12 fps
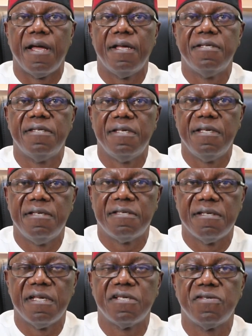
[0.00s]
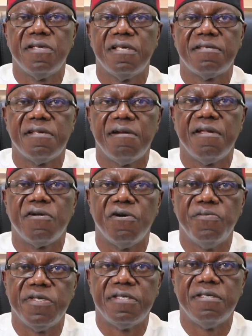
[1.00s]
and the International Steering
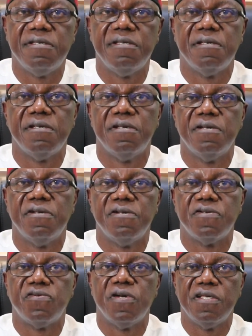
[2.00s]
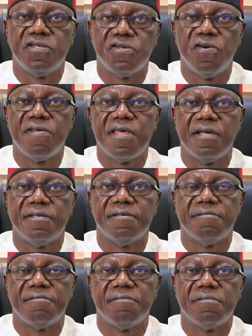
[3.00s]
Committee to ensure that
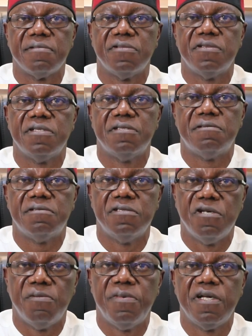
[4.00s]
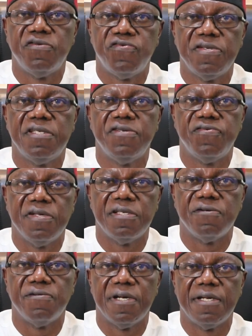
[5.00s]
Durban
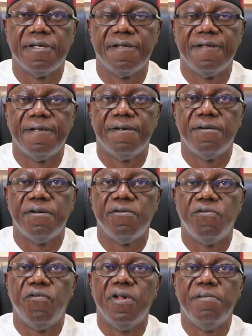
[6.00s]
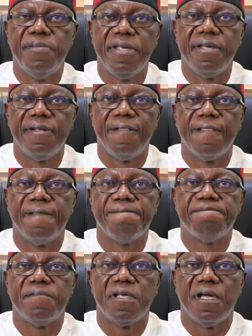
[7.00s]
2021 will be
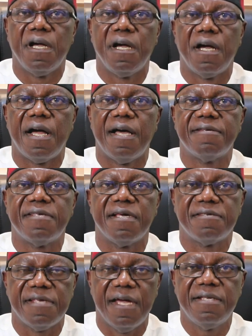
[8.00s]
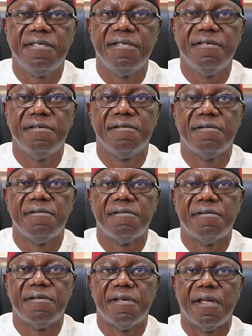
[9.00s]
as exciting
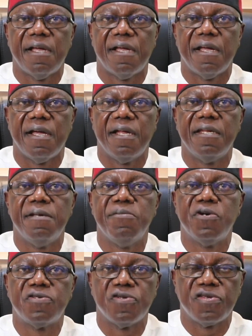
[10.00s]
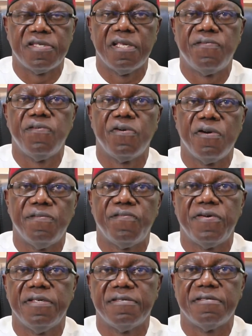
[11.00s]
and a more successful
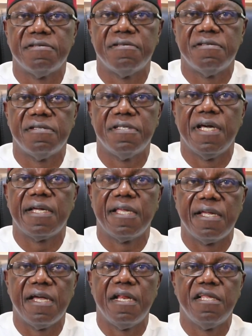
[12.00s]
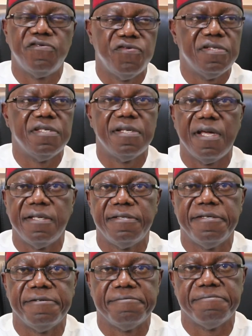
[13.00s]
conference than Kigali
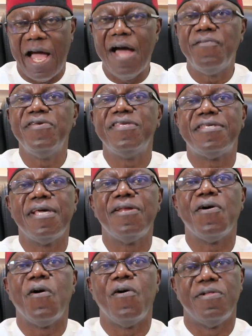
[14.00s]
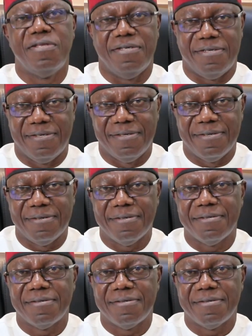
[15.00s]
2019. Having said all this,